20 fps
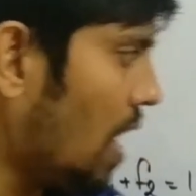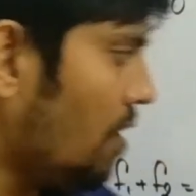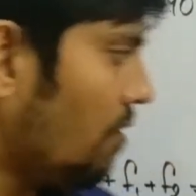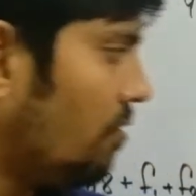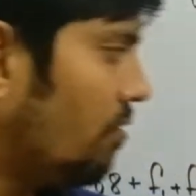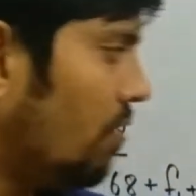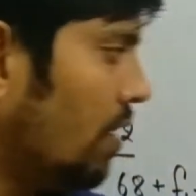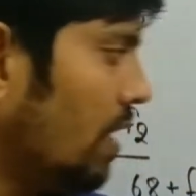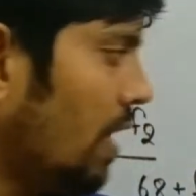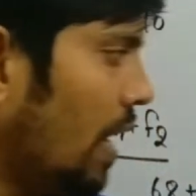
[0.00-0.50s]

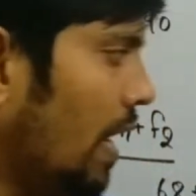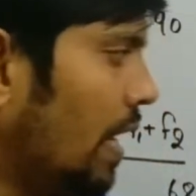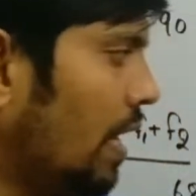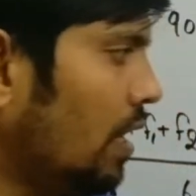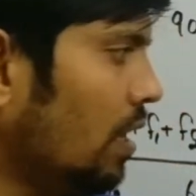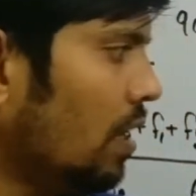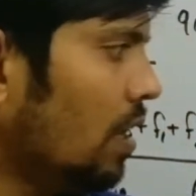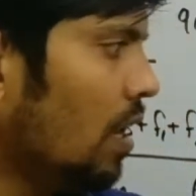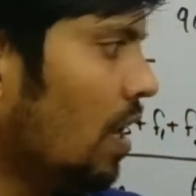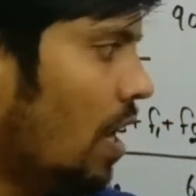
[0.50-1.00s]
f1 and
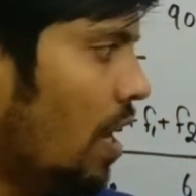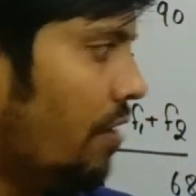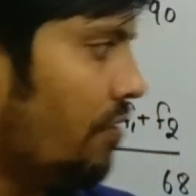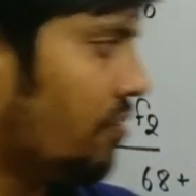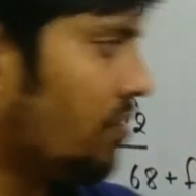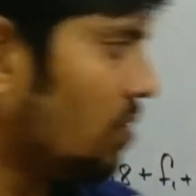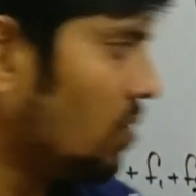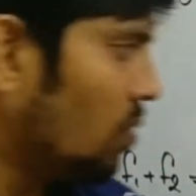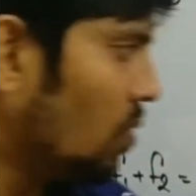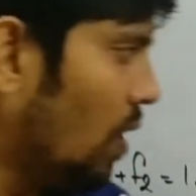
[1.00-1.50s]

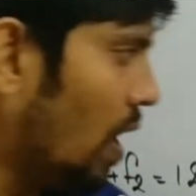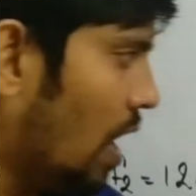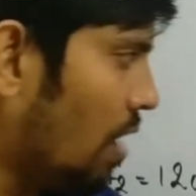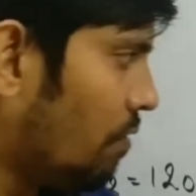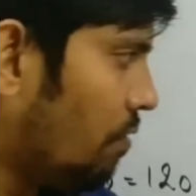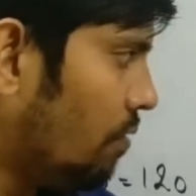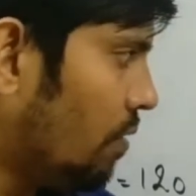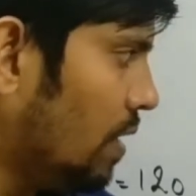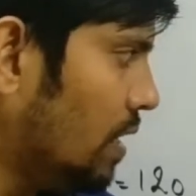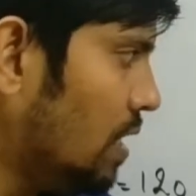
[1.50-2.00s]
f2.
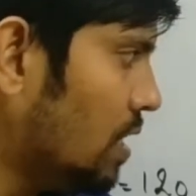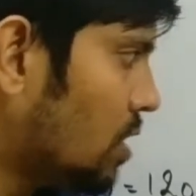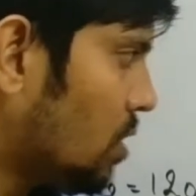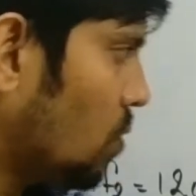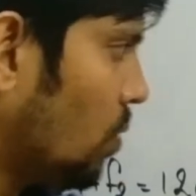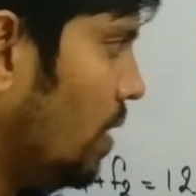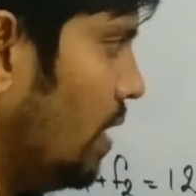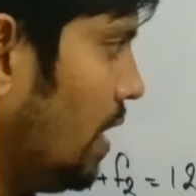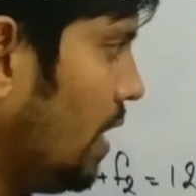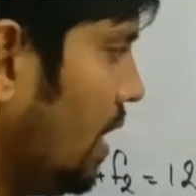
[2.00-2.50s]
f1 is
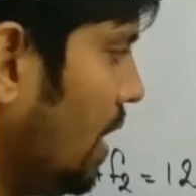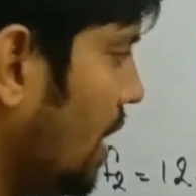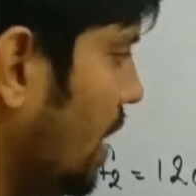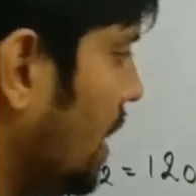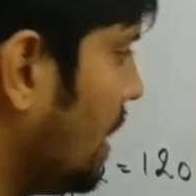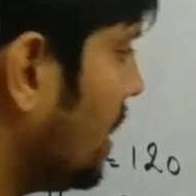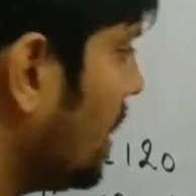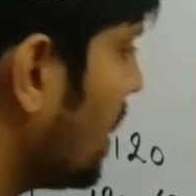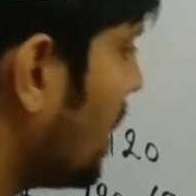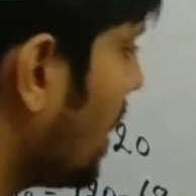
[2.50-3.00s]

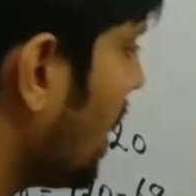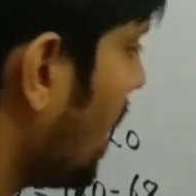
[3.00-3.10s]
28